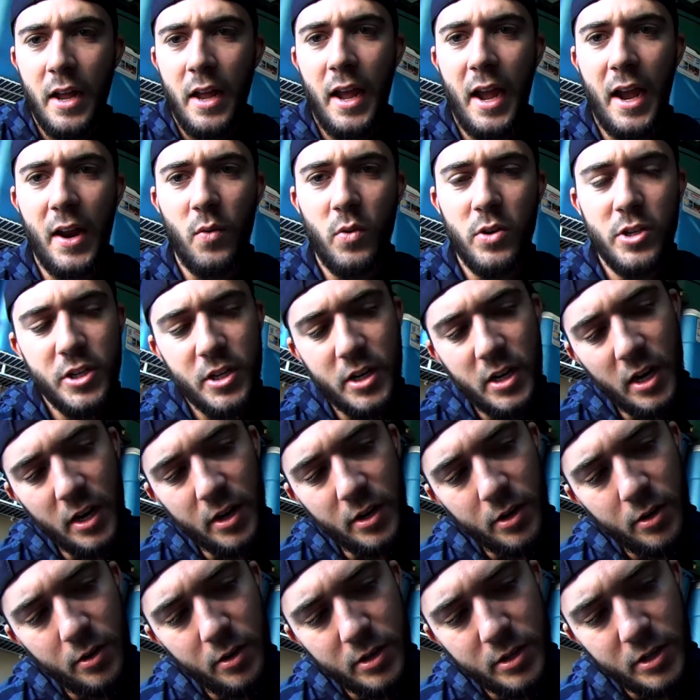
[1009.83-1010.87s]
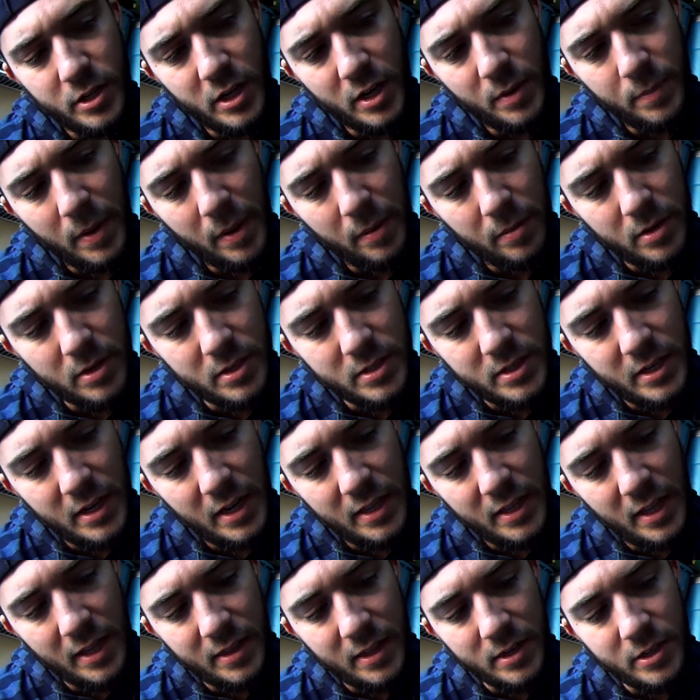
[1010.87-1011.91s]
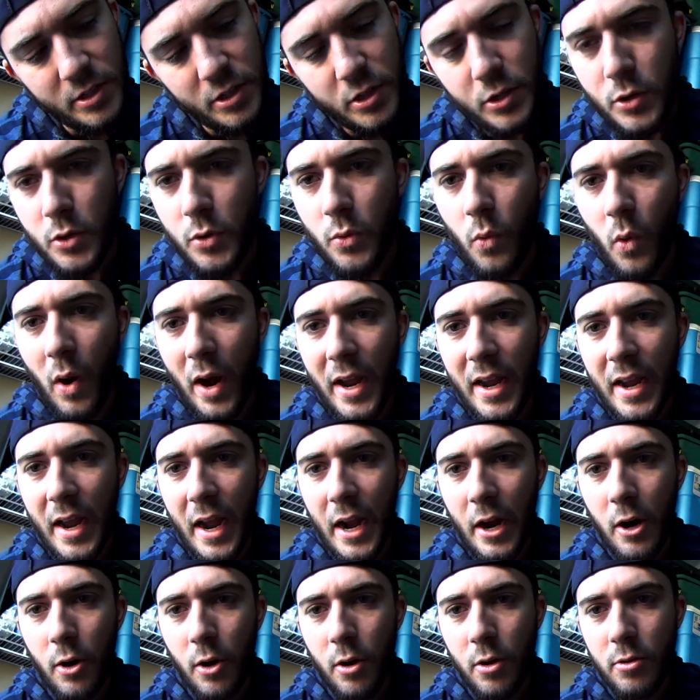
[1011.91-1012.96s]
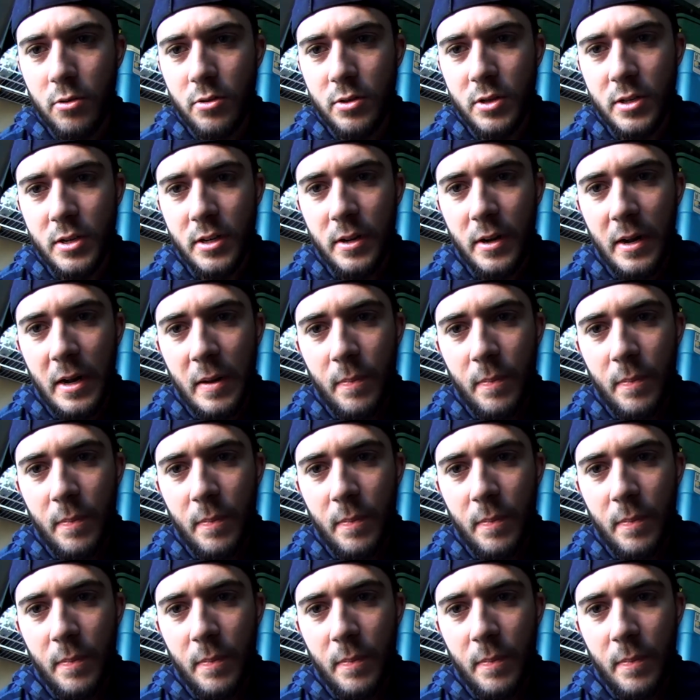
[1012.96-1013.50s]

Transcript: and what you're going to do is you're going to be able to see that the 2 white arrows